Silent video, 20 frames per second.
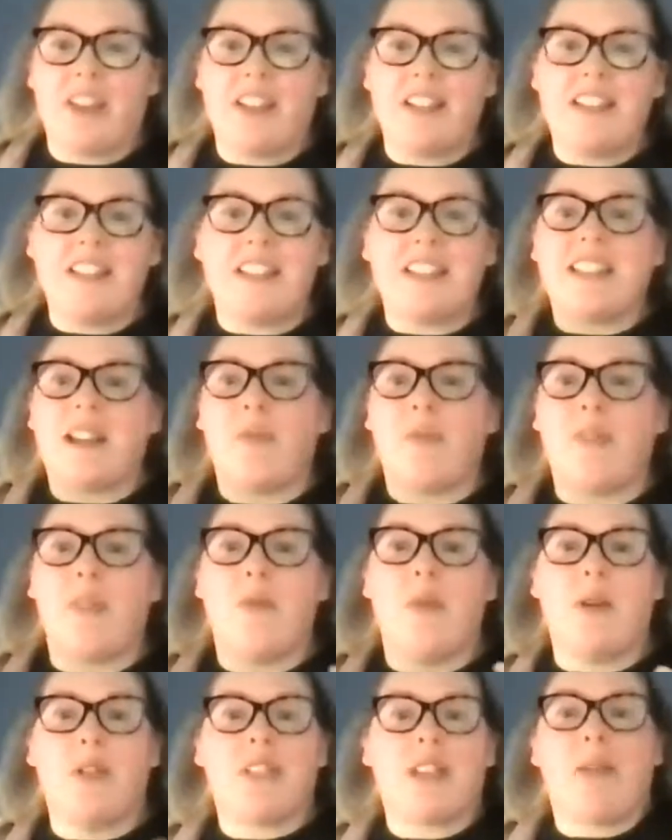to some of the
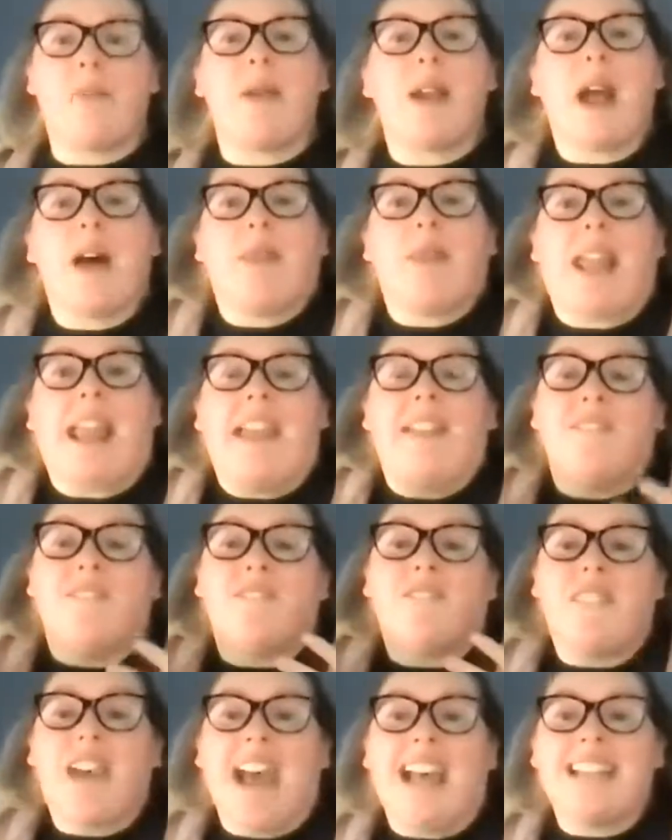most up and coming and
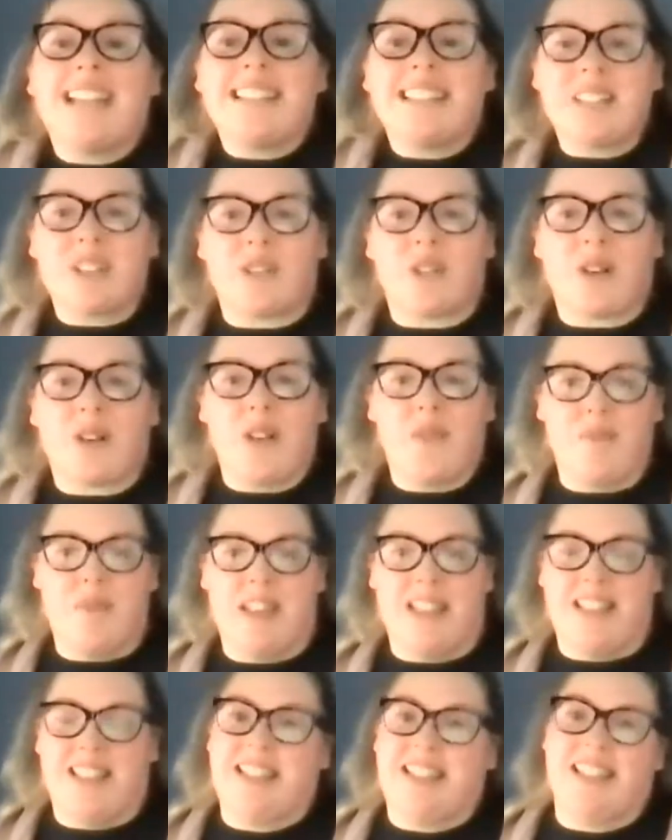fastest growing
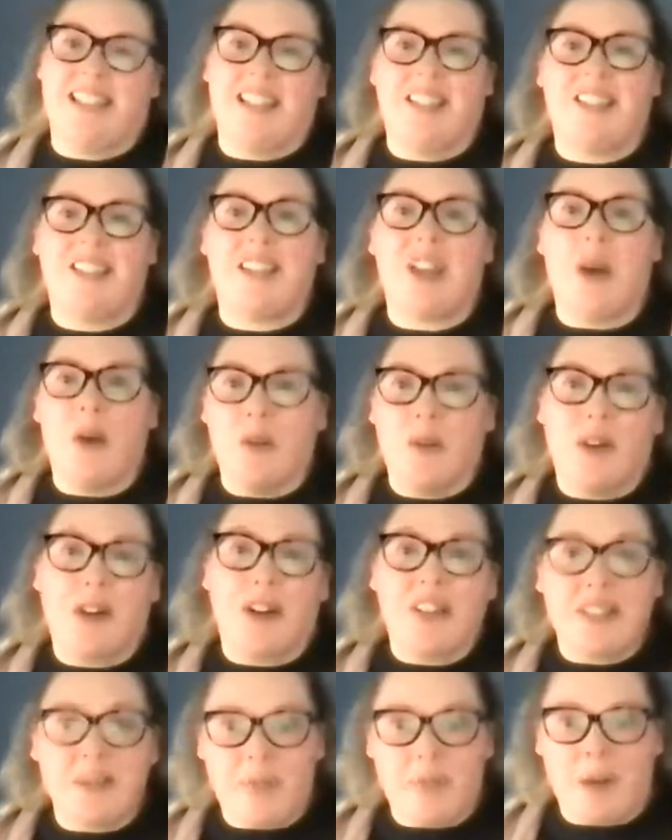businesses,
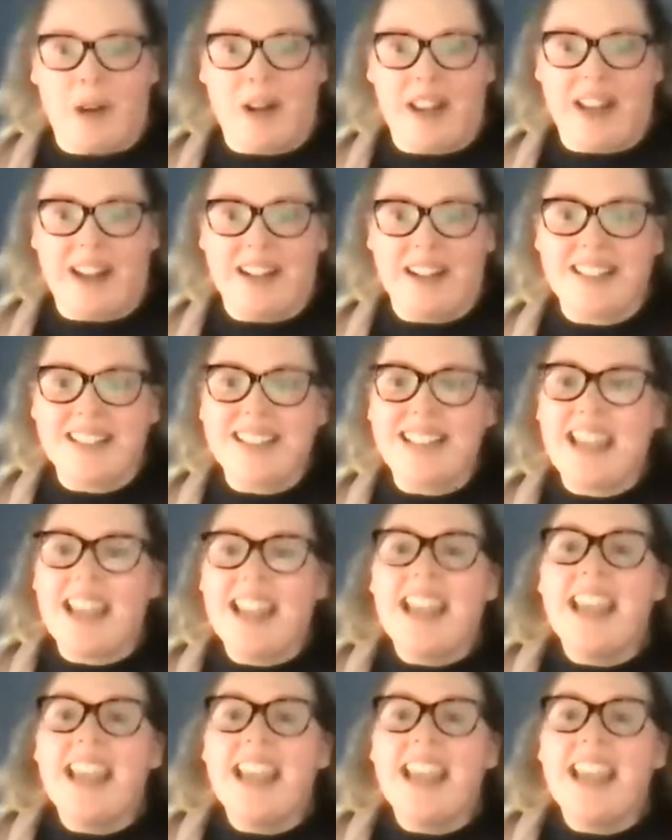owners, and marketers.